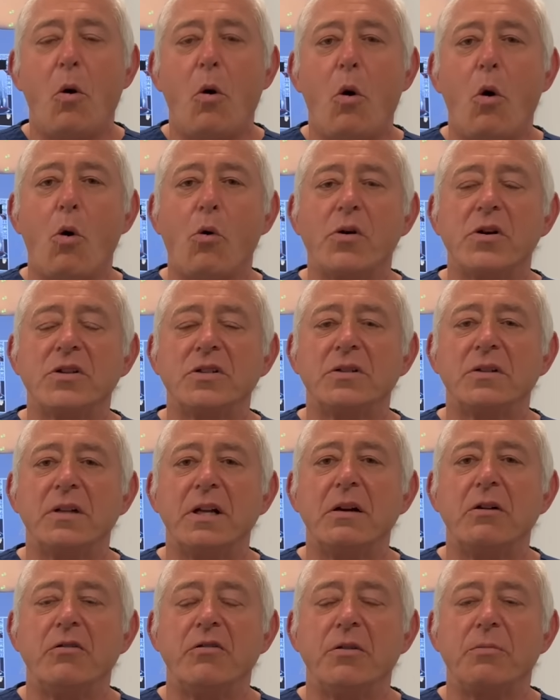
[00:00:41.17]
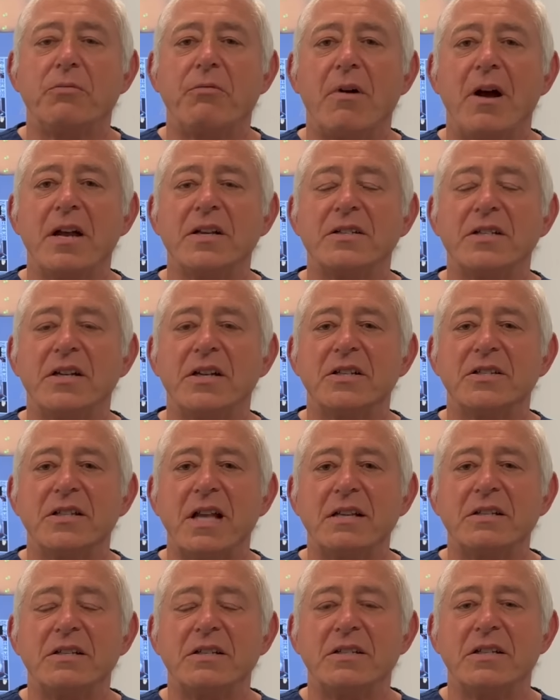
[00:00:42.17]
or as little of the prostate as
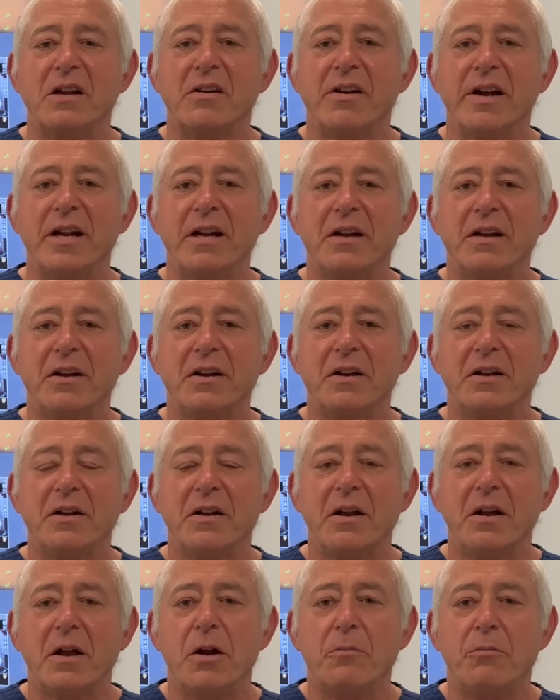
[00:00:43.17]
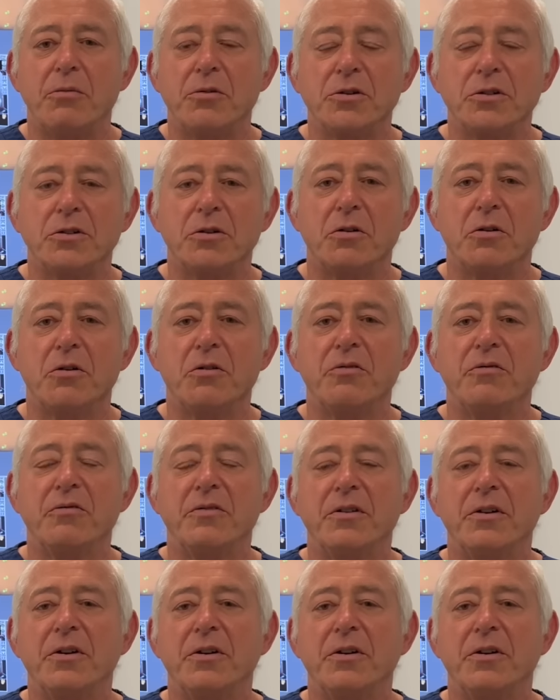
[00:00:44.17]
necessary and preserve